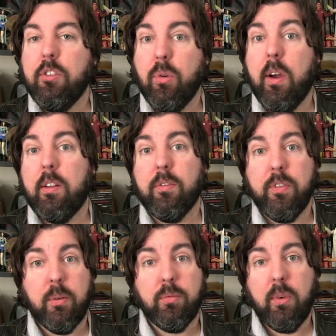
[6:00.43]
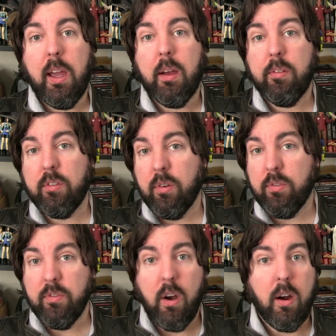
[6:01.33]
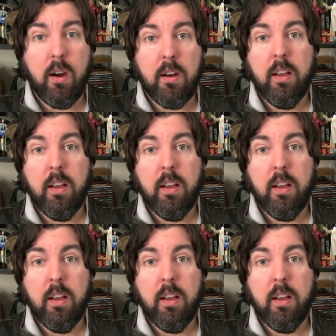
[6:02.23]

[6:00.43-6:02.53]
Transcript: So out of the films we have so far,